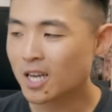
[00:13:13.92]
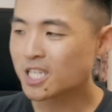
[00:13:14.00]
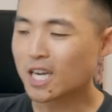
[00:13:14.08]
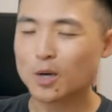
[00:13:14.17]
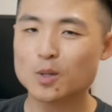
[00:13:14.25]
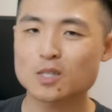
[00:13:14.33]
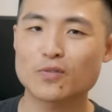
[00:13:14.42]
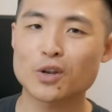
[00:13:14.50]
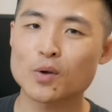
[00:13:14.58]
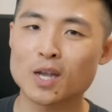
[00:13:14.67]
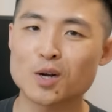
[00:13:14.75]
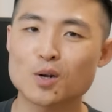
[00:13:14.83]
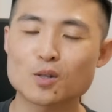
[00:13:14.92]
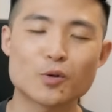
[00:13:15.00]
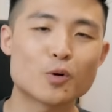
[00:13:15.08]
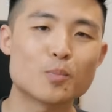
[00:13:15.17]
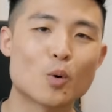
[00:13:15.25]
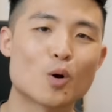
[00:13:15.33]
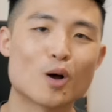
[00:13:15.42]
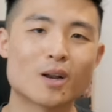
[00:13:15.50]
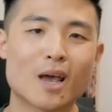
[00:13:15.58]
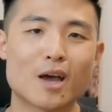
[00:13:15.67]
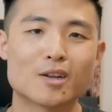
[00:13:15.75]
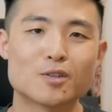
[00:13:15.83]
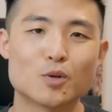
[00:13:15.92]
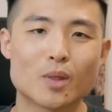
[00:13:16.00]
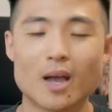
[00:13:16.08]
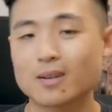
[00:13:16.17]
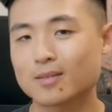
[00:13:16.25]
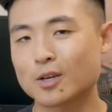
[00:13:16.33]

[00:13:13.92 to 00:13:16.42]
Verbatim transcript: Check out this video here to learn more on how to do that.